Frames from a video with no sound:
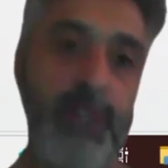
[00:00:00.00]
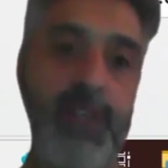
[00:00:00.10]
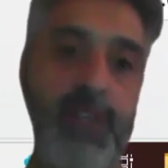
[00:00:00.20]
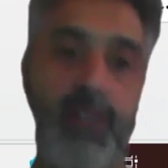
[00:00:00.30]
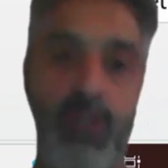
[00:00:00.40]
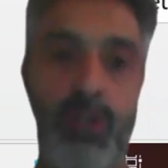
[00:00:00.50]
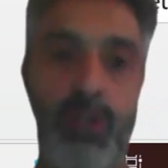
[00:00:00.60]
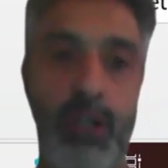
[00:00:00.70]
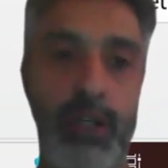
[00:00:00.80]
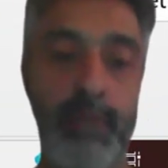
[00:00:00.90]
FICO
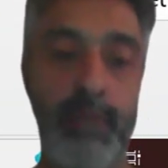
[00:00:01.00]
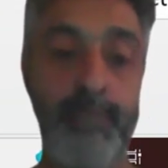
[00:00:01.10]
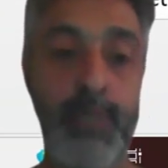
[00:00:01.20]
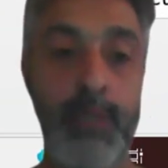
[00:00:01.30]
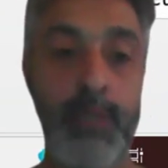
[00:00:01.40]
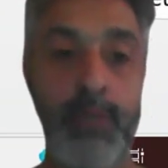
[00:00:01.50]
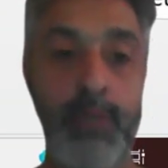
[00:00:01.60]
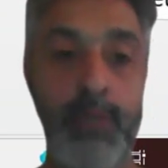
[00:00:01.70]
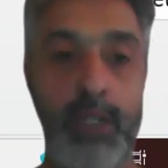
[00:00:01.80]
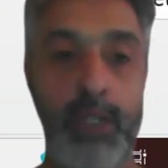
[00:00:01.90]
career.
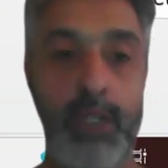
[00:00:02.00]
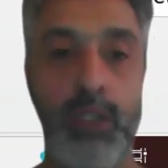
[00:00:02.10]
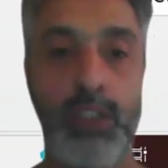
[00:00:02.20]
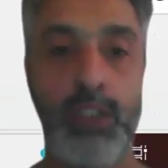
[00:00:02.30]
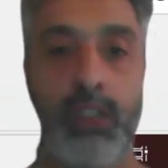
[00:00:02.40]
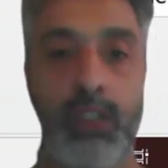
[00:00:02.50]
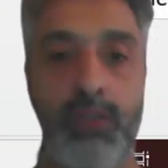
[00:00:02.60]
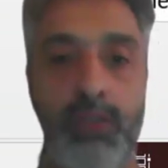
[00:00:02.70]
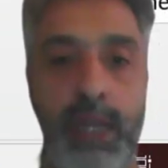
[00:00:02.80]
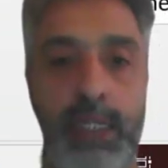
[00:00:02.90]
Periodic allocations are done
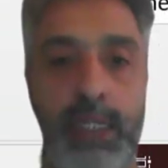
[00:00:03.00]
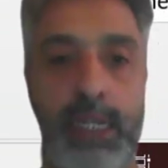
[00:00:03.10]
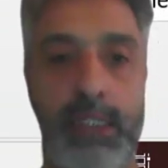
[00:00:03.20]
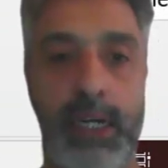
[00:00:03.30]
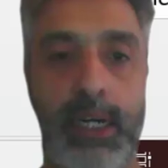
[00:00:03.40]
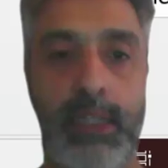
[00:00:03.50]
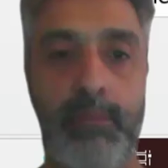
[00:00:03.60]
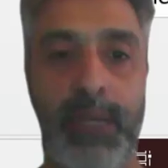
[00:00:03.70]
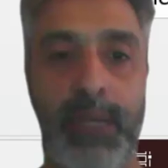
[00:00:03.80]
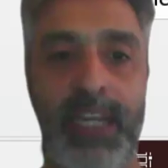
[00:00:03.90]
for planning data at the
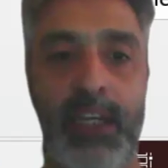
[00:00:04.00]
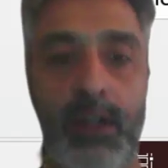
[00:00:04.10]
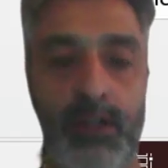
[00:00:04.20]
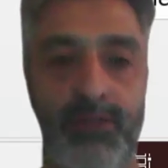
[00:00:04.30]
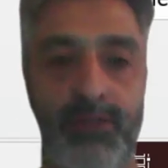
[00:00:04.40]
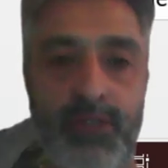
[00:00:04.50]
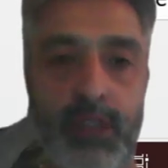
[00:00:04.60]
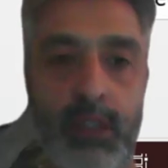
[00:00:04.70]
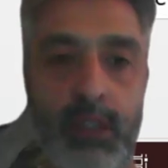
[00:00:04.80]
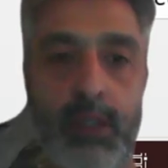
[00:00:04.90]
beginning of
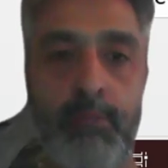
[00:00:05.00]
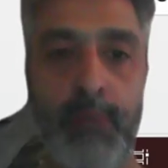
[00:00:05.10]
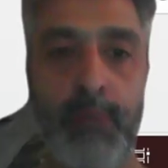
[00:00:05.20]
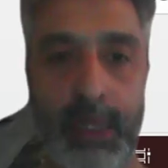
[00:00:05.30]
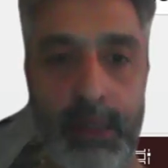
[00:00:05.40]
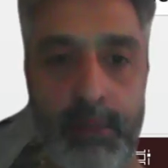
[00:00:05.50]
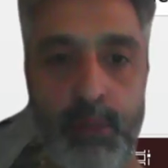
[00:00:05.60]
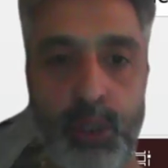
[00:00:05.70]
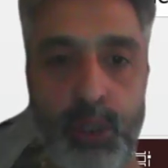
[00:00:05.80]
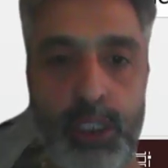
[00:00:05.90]
the month.
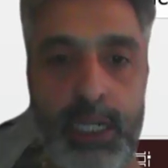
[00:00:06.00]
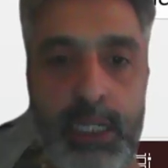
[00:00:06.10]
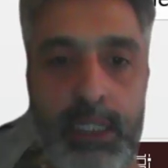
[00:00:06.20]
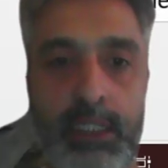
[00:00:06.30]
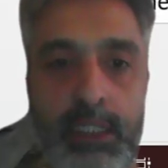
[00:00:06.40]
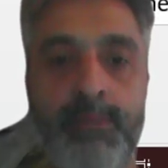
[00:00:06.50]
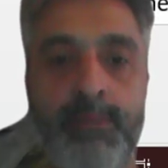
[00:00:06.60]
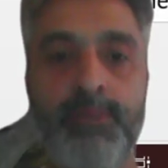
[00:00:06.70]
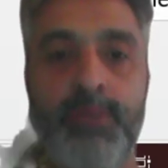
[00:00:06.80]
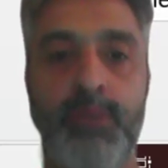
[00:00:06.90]
Posting
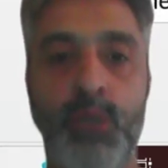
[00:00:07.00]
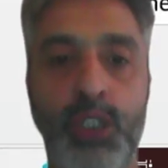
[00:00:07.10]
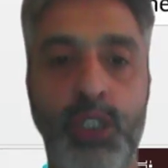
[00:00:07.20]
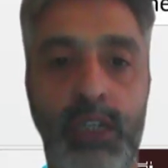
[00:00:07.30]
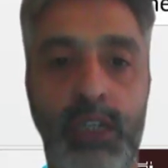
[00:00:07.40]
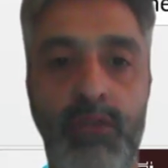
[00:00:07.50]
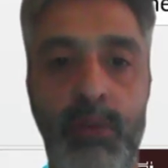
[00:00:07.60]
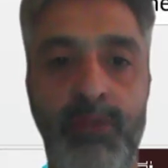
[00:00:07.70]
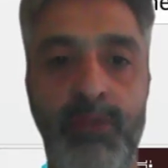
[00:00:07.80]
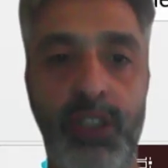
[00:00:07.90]
date will
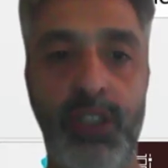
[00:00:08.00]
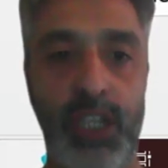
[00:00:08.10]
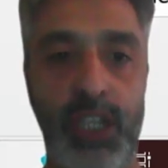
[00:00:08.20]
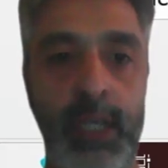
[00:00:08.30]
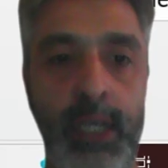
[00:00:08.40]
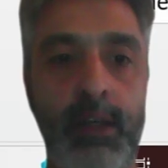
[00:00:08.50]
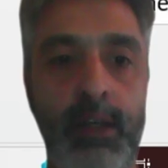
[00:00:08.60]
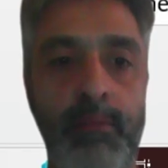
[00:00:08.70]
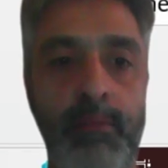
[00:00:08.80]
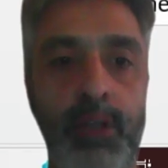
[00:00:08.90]
be first day.
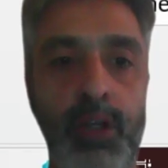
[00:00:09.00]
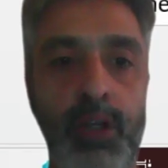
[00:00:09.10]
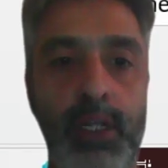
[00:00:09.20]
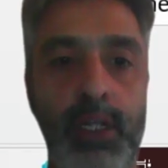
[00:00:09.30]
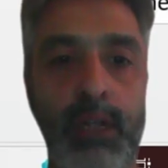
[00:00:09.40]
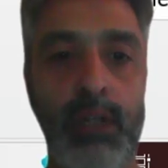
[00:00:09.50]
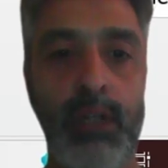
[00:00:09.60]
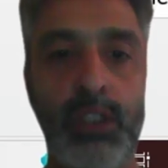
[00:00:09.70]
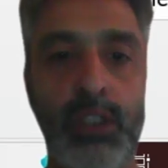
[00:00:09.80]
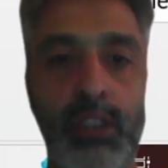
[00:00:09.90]
Periodic
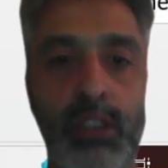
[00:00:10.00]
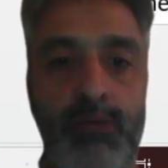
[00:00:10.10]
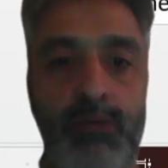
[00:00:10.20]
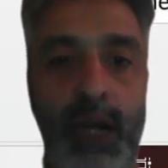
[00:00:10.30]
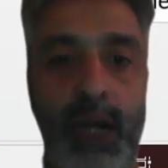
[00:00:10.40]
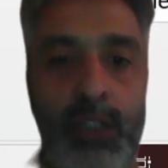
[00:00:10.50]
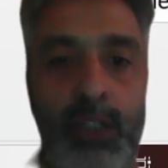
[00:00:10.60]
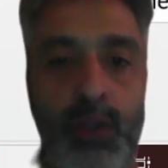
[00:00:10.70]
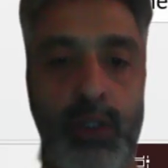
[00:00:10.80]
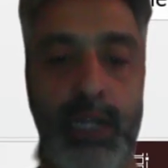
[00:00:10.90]
allocations are done for
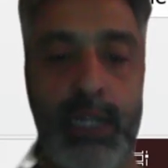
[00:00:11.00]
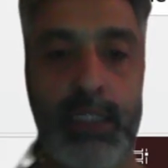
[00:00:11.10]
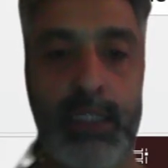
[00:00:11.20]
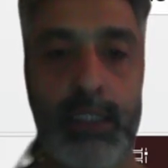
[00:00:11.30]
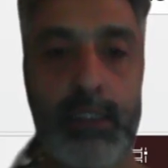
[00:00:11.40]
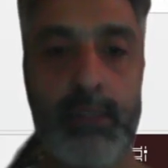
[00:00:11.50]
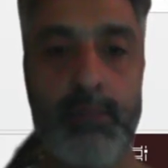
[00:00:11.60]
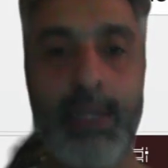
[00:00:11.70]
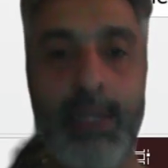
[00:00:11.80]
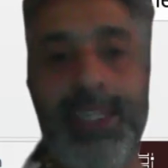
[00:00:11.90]
actual data
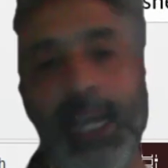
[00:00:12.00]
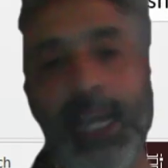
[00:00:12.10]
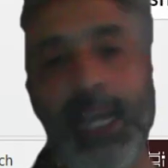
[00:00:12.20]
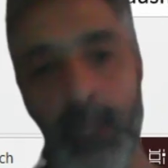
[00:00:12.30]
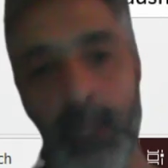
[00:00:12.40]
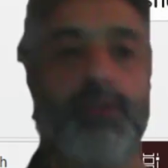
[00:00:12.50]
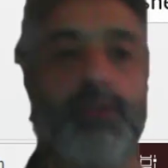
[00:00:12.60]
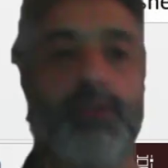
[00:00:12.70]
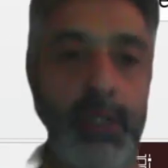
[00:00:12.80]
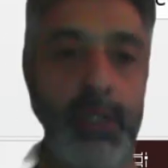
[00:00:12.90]
at the end of the
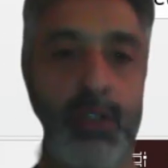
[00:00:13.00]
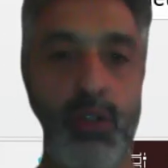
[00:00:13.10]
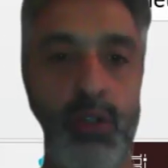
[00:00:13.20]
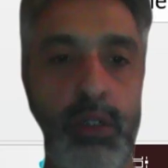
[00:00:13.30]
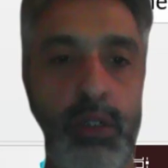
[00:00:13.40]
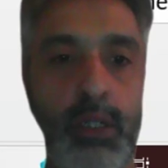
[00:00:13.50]
period. So,